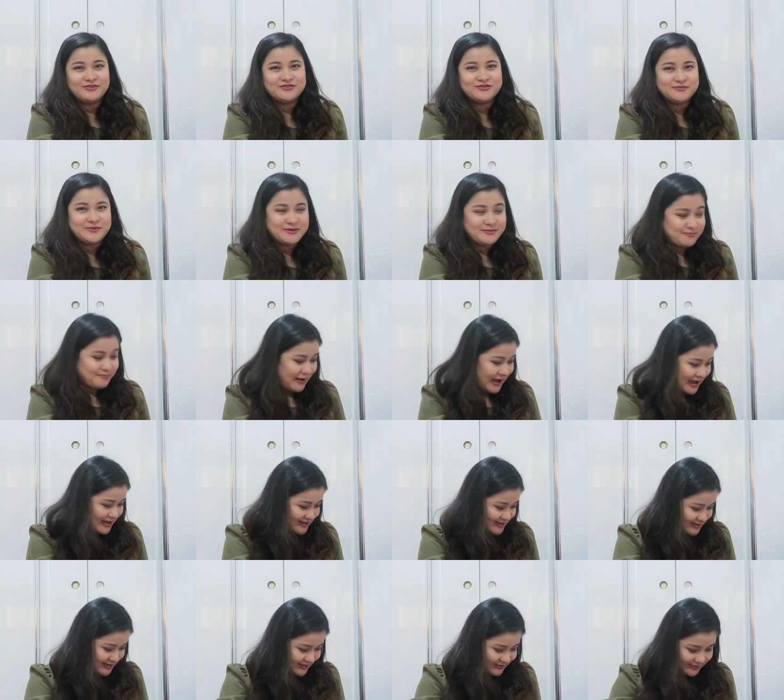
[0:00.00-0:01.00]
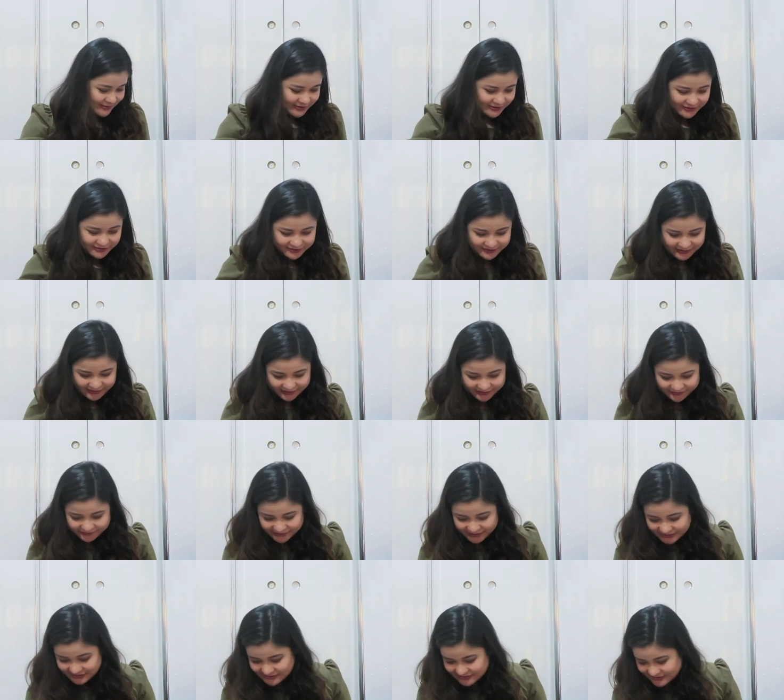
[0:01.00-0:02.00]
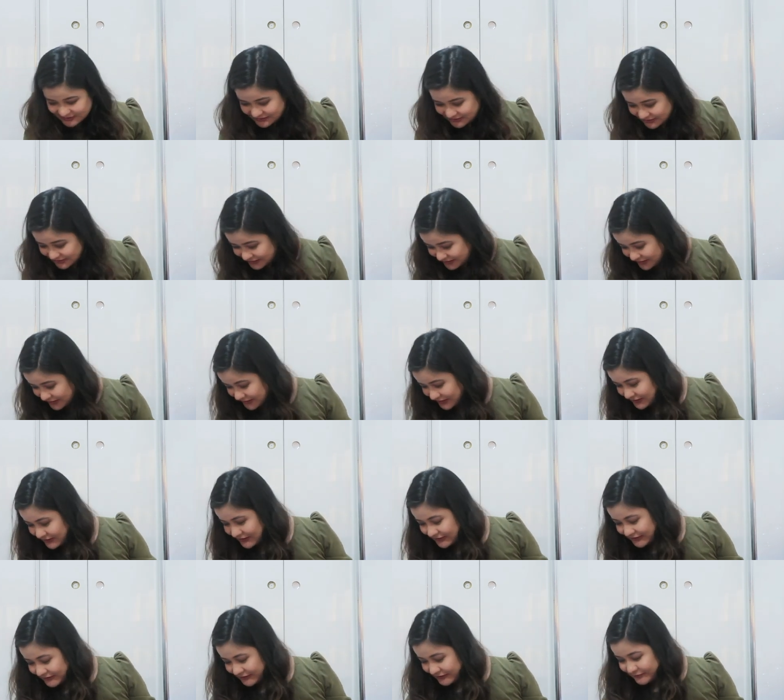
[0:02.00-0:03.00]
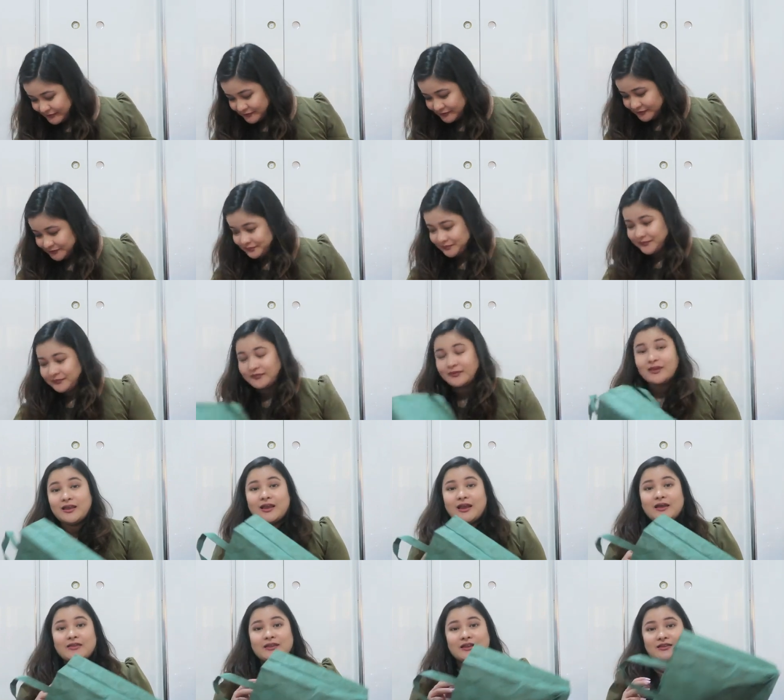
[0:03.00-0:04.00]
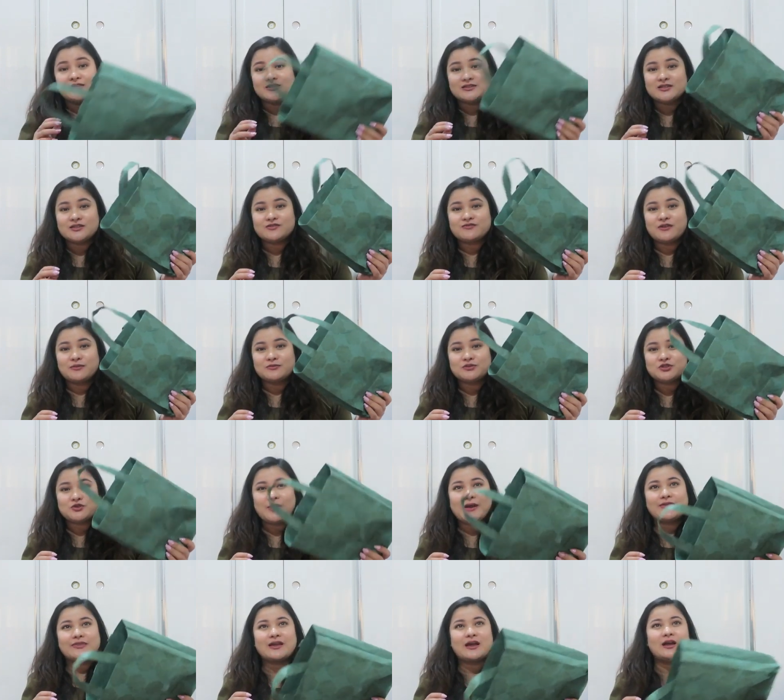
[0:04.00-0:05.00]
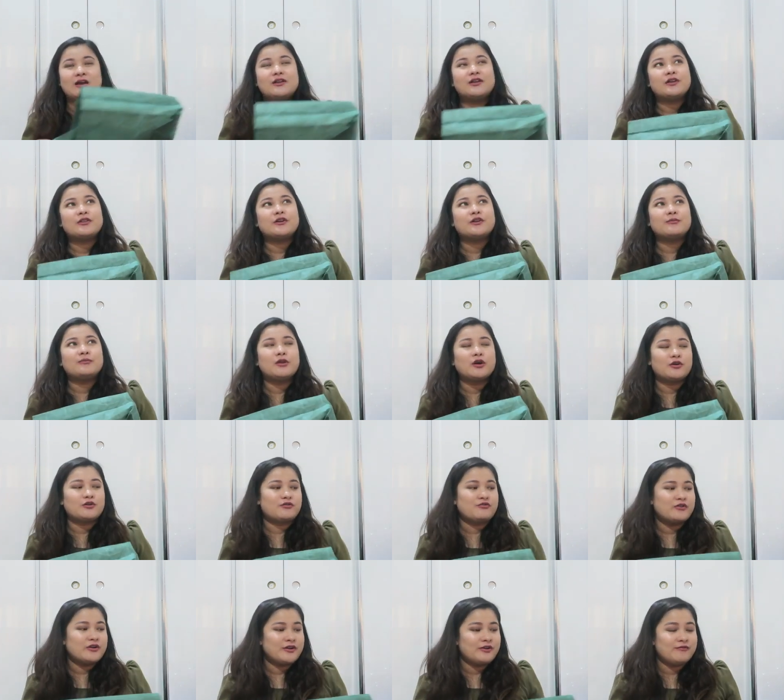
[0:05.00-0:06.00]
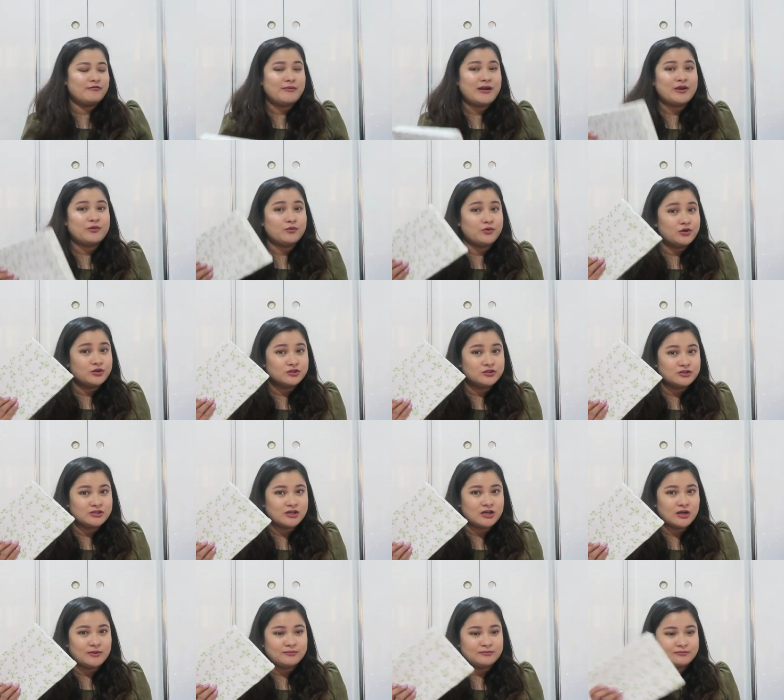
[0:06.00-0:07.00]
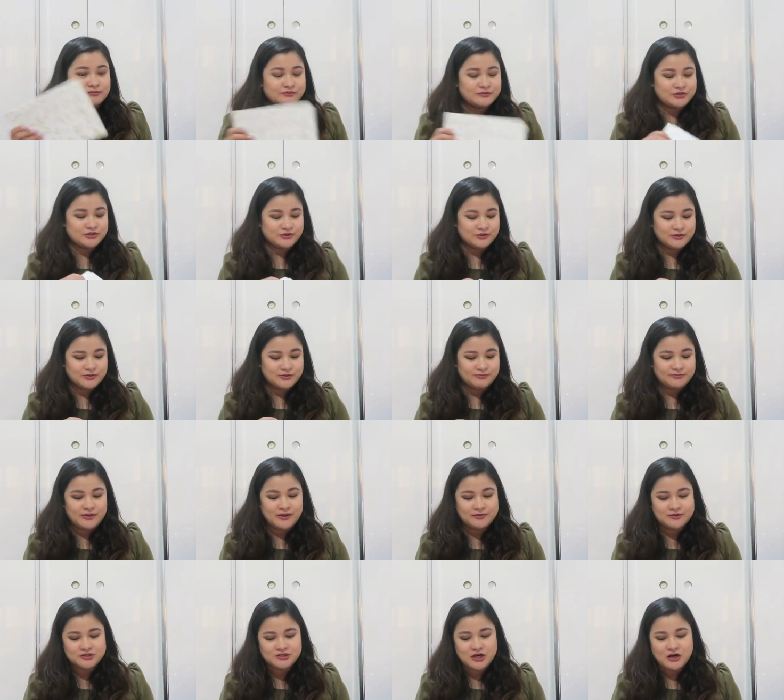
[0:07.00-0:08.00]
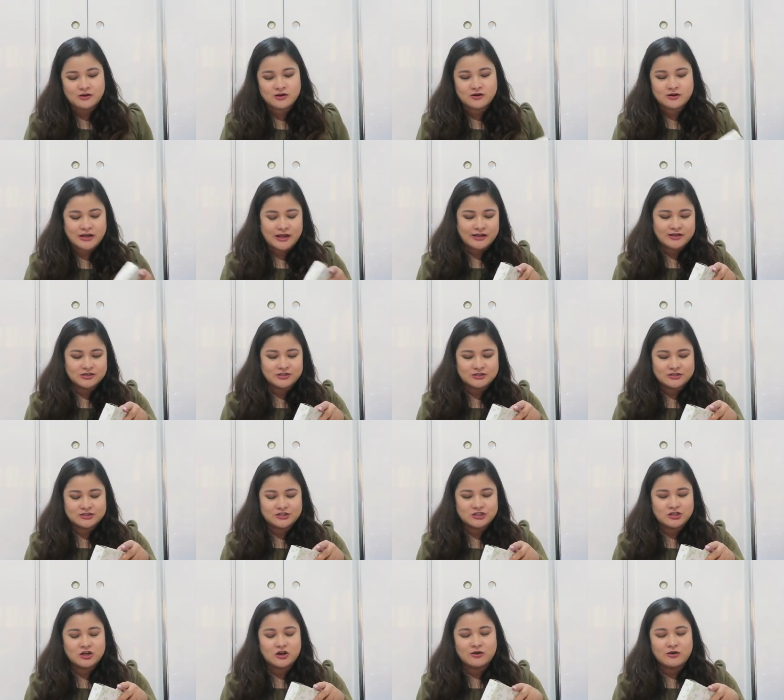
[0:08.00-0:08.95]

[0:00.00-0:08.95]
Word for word: gift being piled up here like crazy and then this is from Shweta another blogger friend of mine who couldn't come to the baby shower and she